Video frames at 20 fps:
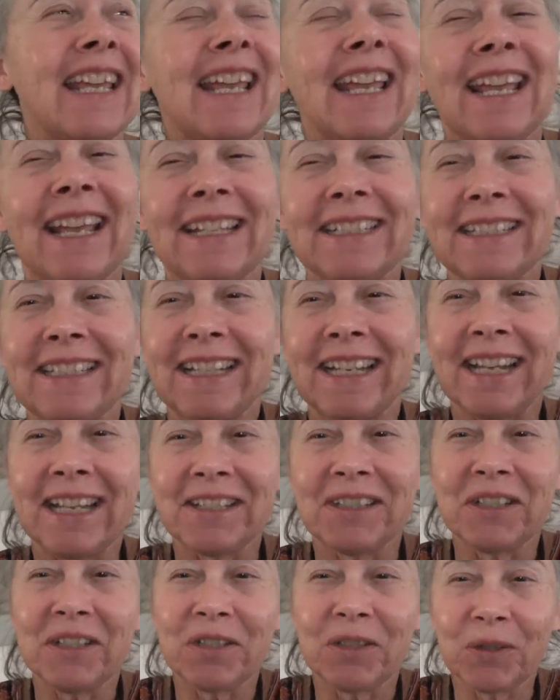And it
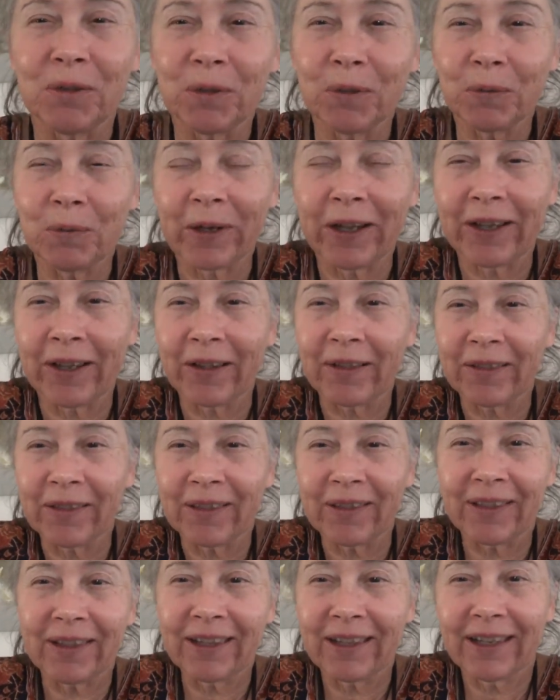had to do
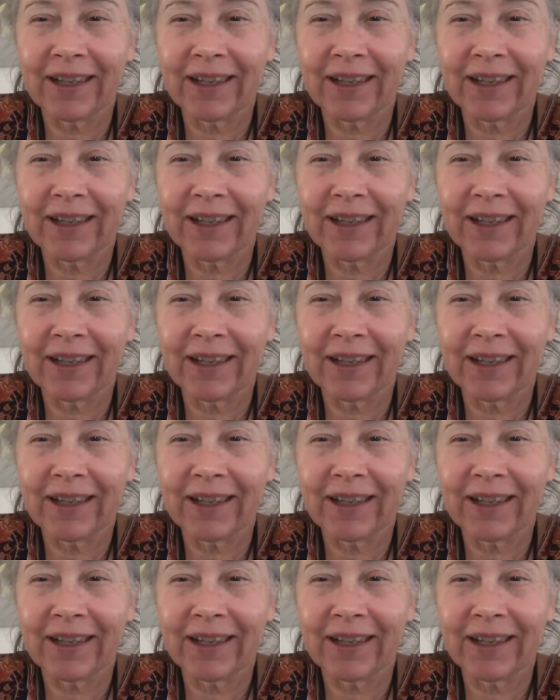with